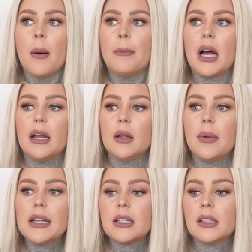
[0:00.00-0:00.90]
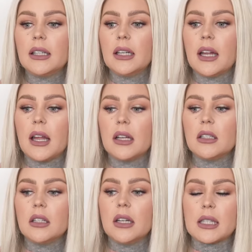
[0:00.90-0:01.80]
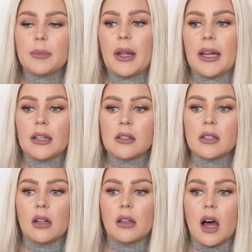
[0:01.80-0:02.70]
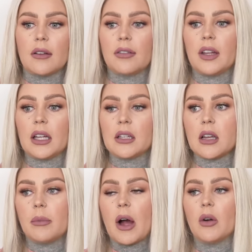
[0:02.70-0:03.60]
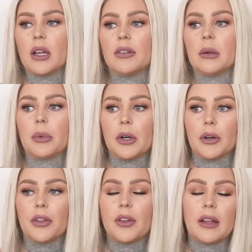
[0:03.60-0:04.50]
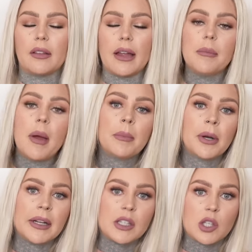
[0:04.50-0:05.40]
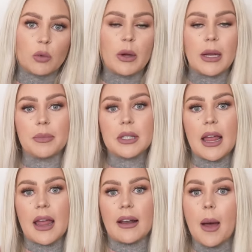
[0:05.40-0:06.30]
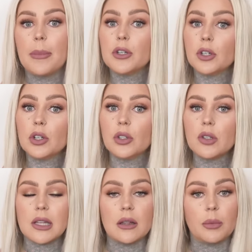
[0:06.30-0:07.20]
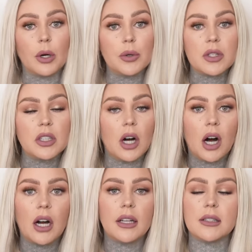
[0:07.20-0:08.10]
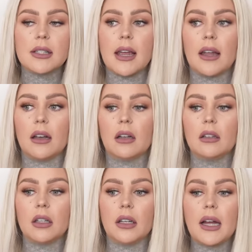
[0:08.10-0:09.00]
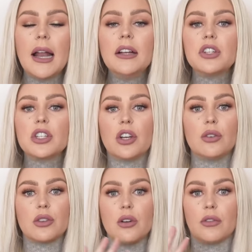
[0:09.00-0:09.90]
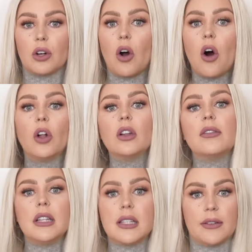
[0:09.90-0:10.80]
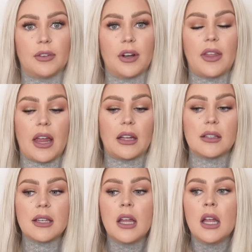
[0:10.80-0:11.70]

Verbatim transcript: But it basically explains a lot of things about giving birth and like membrane sweeps and epidurals and the pros and cons and kind of just goes over all of these different things.